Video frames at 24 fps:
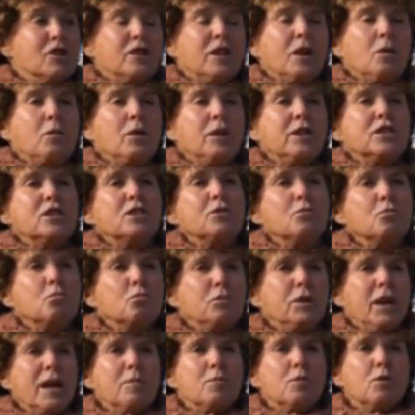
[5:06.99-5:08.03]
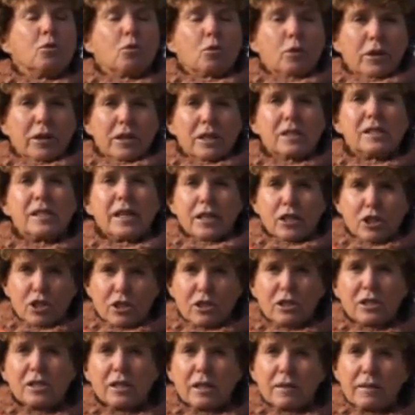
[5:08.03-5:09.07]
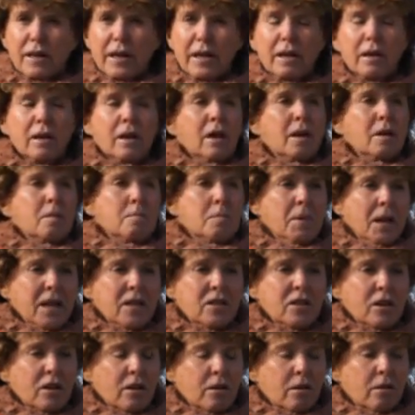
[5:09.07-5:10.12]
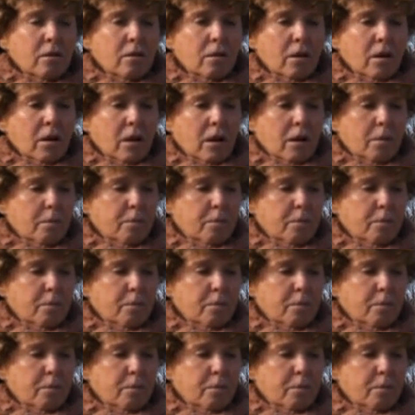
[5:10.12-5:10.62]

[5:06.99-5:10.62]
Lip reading: So they went to neighborhood organizations and they made their